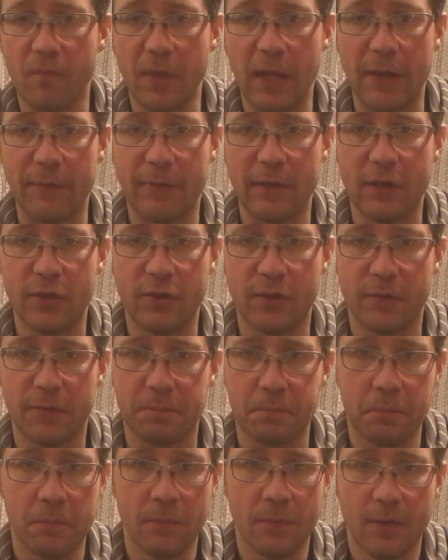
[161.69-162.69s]
Yeah, if they could just
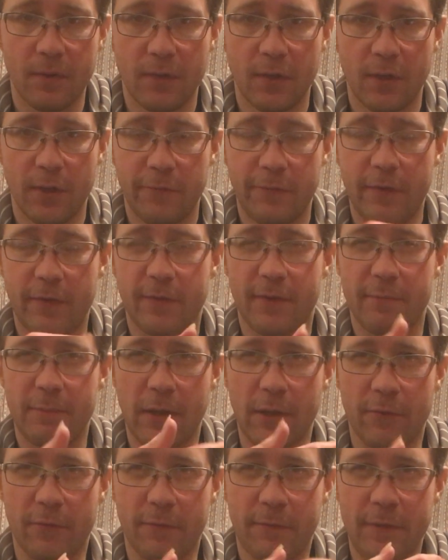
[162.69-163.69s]
fix the
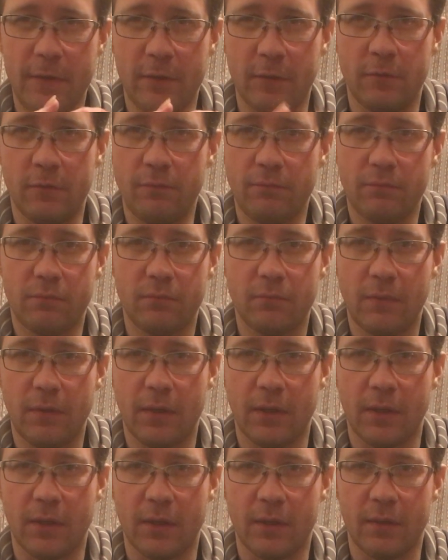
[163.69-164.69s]
mouthfeel
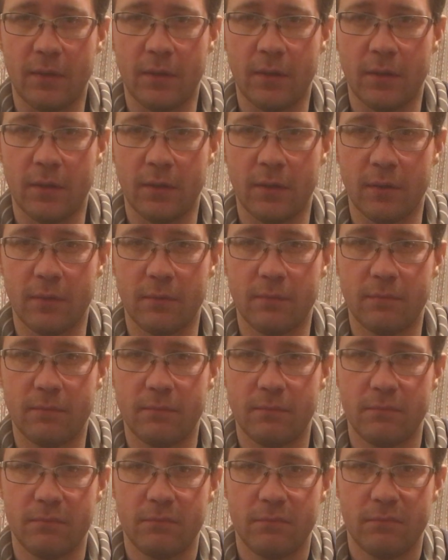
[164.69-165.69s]
and the
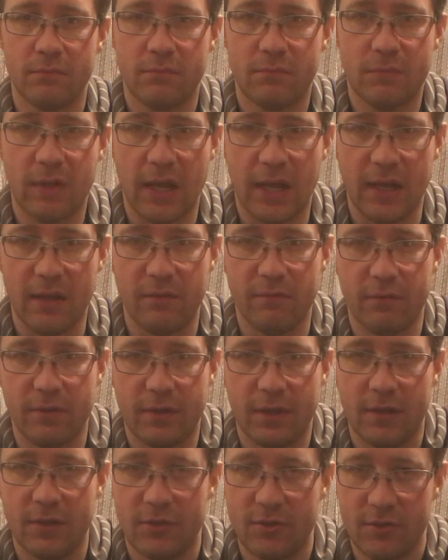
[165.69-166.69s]
head
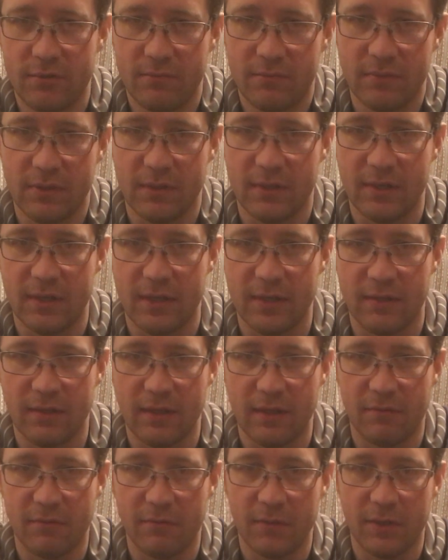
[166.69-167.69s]
retention, it died
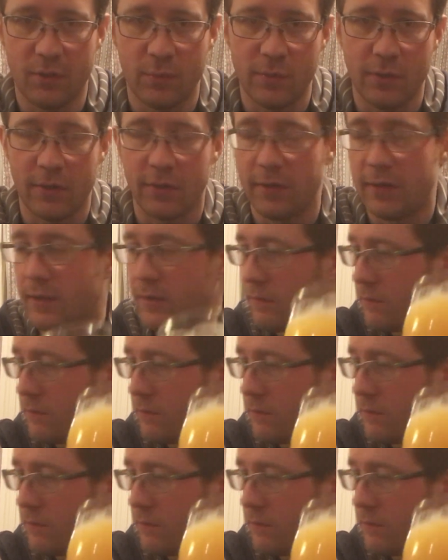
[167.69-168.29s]
like really quickly.